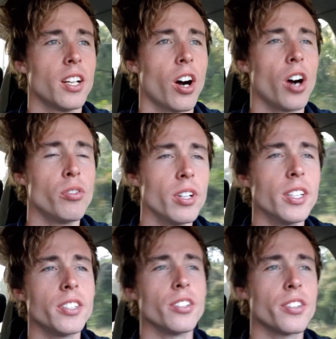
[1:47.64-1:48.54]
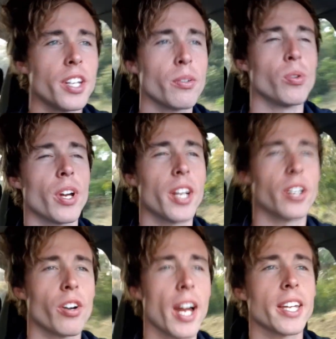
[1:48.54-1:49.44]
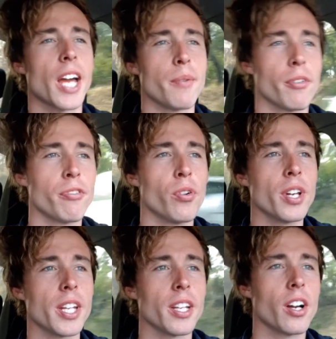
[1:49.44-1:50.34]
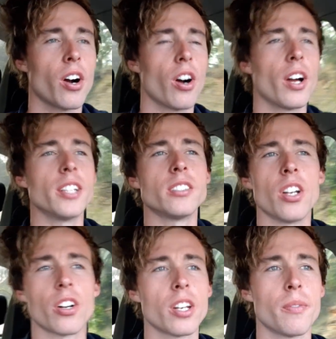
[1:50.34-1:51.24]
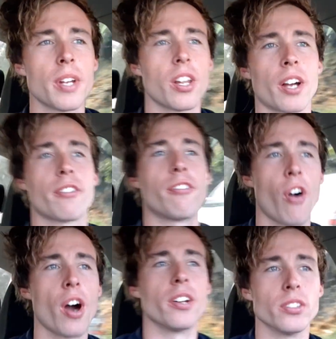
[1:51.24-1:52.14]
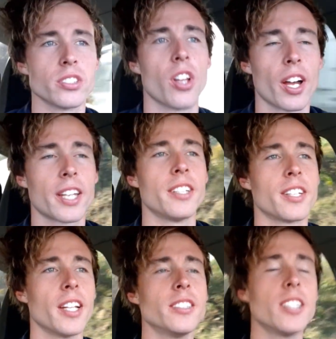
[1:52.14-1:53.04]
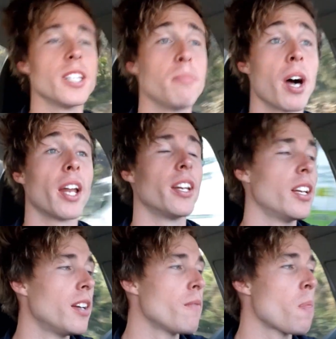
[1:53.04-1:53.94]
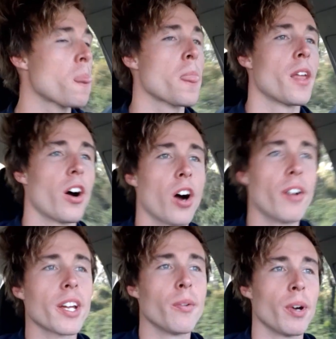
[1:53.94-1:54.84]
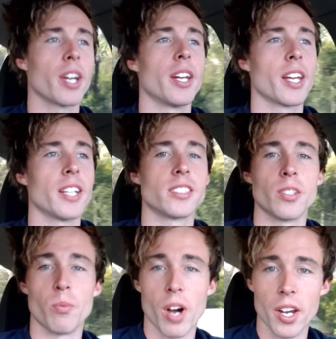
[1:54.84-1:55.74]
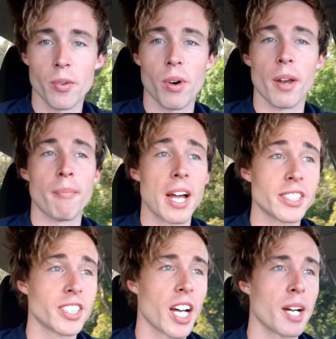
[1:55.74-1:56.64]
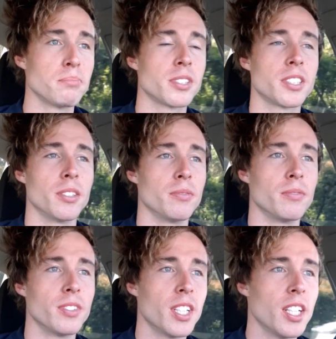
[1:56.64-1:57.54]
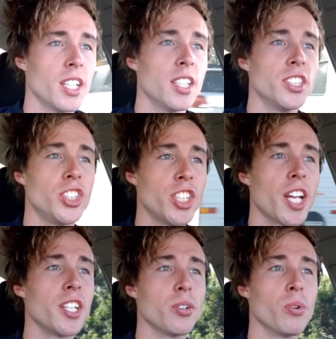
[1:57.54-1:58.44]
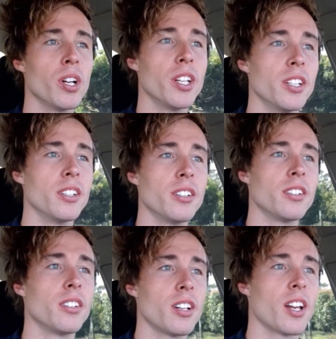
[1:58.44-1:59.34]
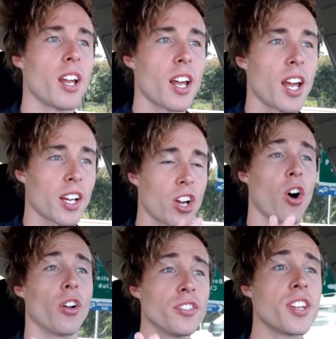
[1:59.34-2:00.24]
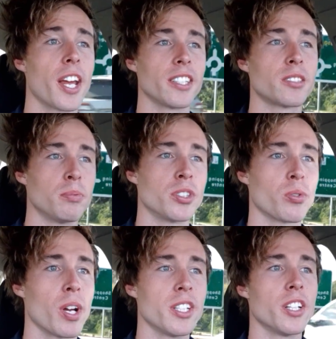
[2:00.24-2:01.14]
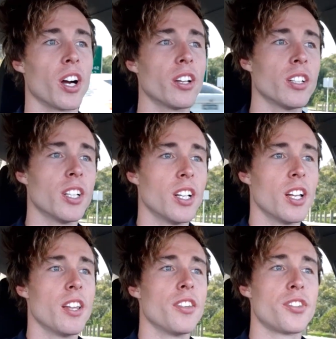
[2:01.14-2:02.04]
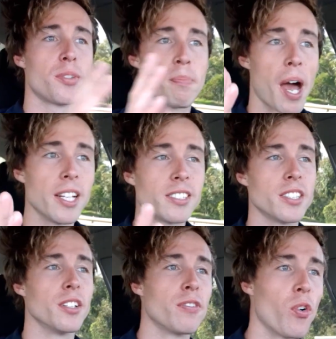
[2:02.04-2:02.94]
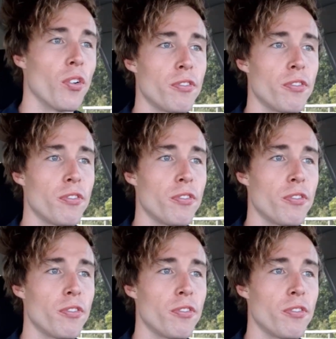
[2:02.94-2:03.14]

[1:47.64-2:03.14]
I really do think we'll get a great game of footy. It's not going to be like finals-like intensity, but I reckon we're going to get some one-on-one matchups, some genuine contests between, space in the forward